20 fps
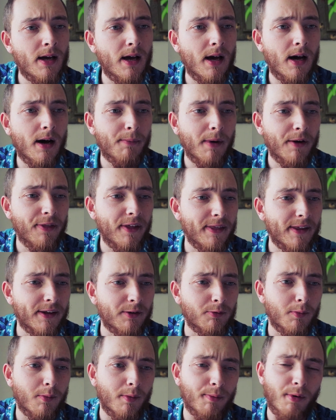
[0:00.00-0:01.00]
I think
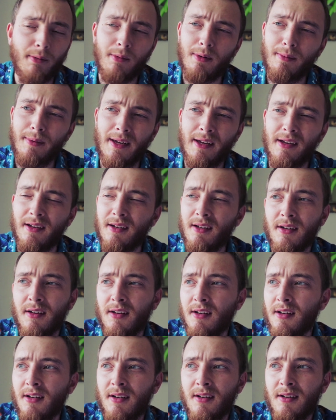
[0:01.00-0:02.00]
this one will probably be
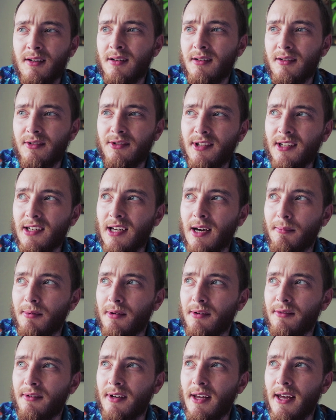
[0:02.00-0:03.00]
just a
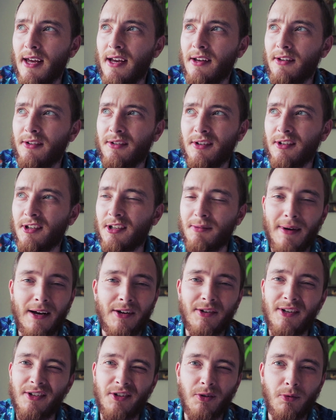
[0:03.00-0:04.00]
couple of days to
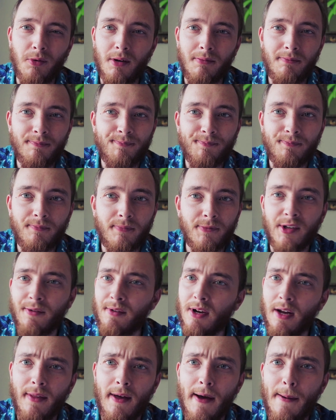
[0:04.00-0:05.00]
smash into one, something
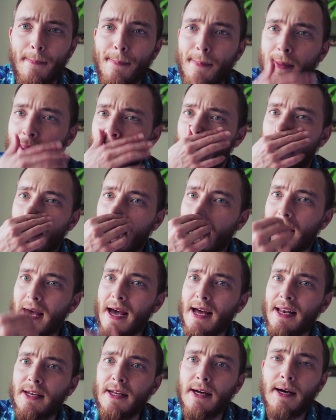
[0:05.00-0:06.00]
like that.
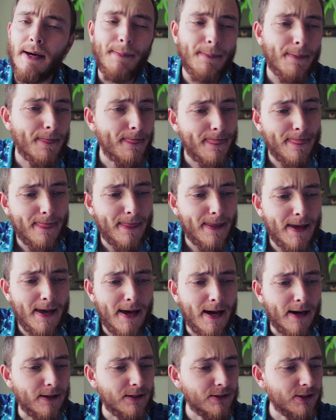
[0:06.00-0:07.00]
And
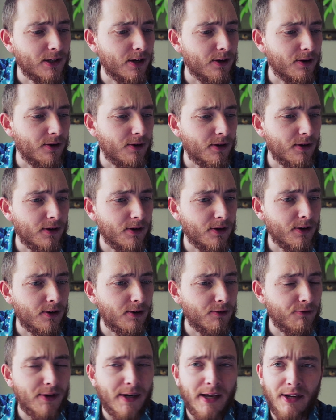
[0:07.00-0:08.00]
yeah, so
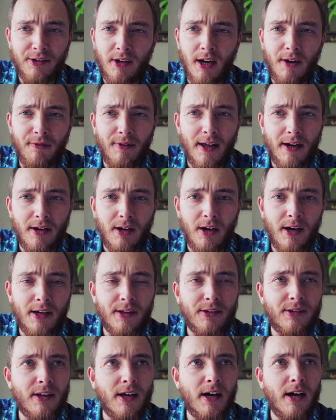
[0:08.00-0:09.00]
really excited for that,
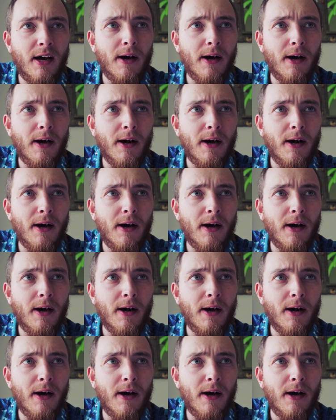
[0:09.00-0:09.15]
guys.